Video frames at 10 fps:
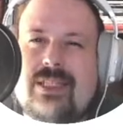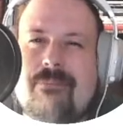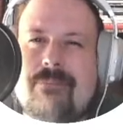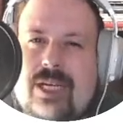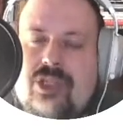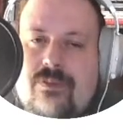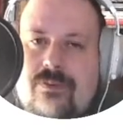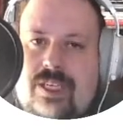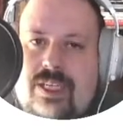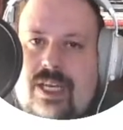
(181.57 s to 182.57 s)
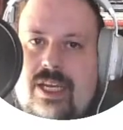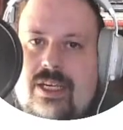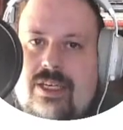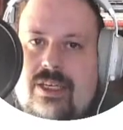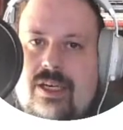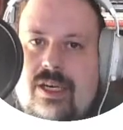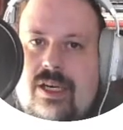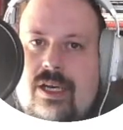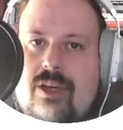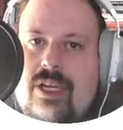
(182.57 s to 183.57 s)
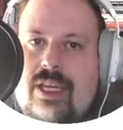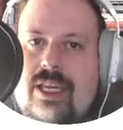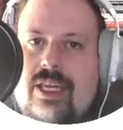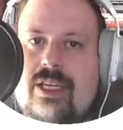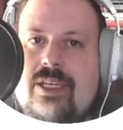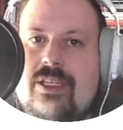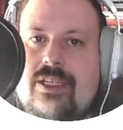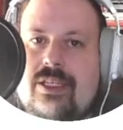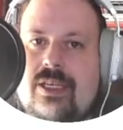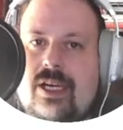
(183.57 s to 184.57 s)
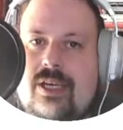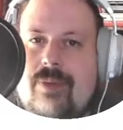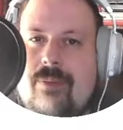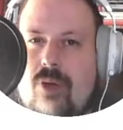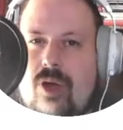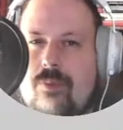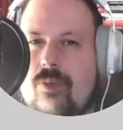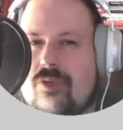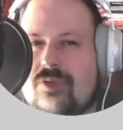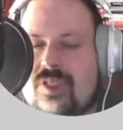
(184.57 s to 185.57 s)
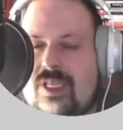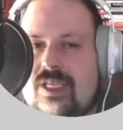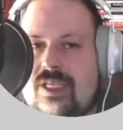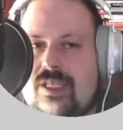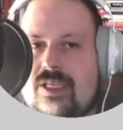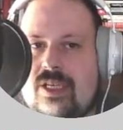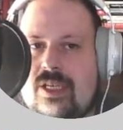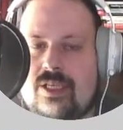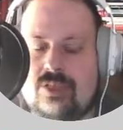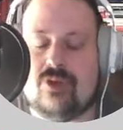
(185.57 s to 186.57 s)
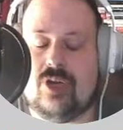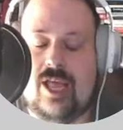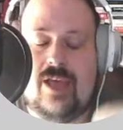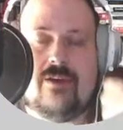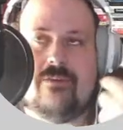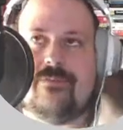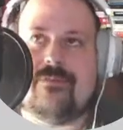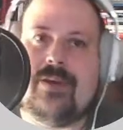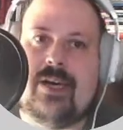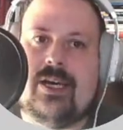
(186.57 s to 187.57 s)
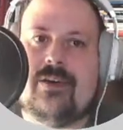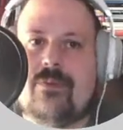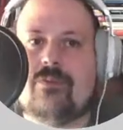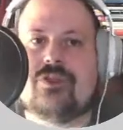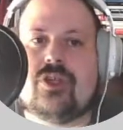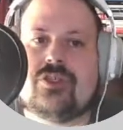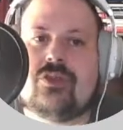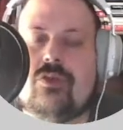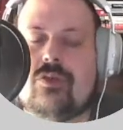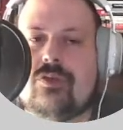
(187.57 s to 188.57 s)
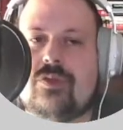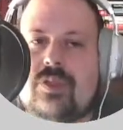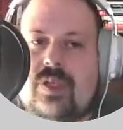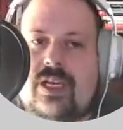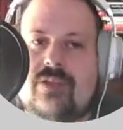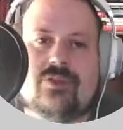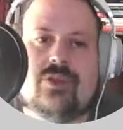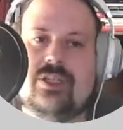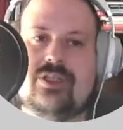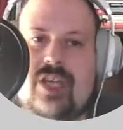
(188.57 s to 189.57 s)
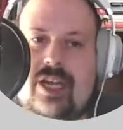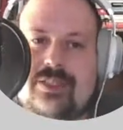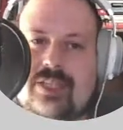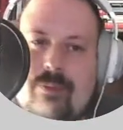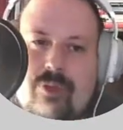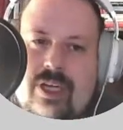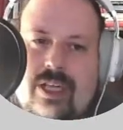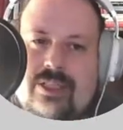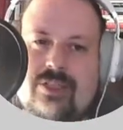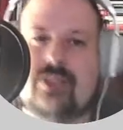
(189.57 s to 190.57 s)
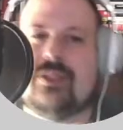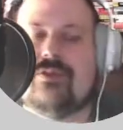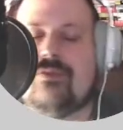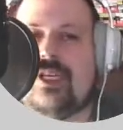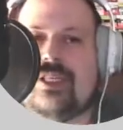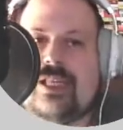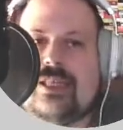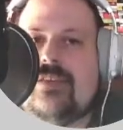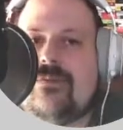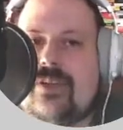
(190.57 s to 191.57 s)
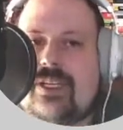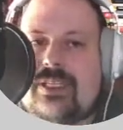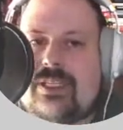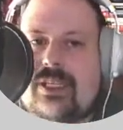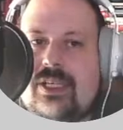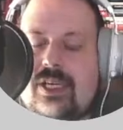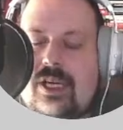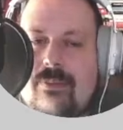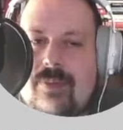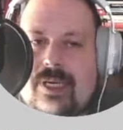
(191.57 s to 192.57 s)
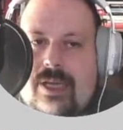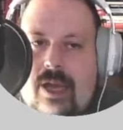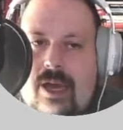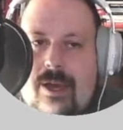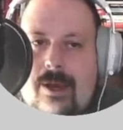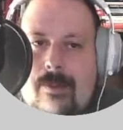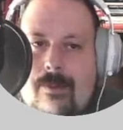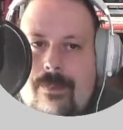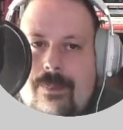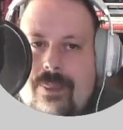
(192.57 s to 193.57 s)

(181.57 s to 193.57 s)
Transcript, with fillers: a bunch of things here. Uh, I'm gonna link uh, in my blog post and you're gonna have uh, full source code and also you can check skyboard.net. It's not really that different, but um,